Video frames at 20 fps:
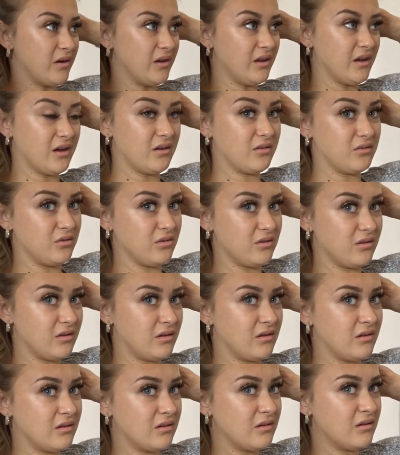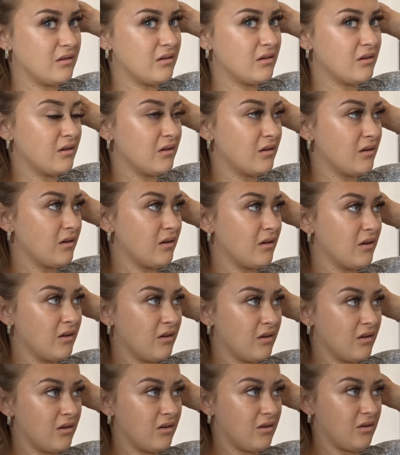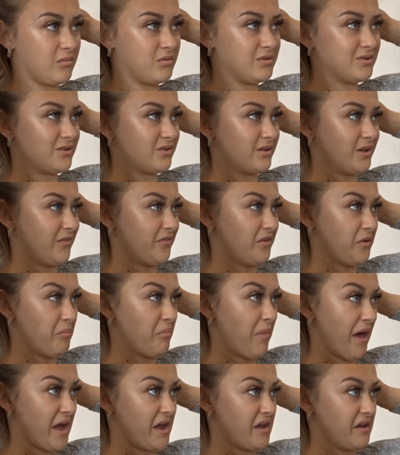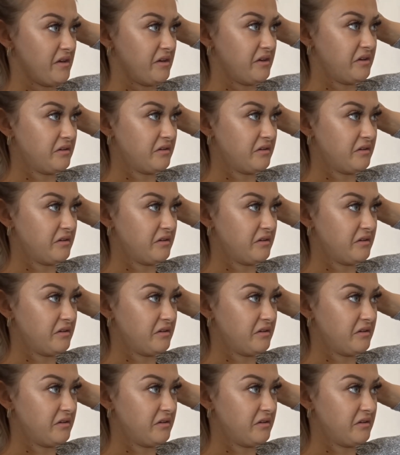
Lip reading: idea how to do this. I'm just gonna give it a bang.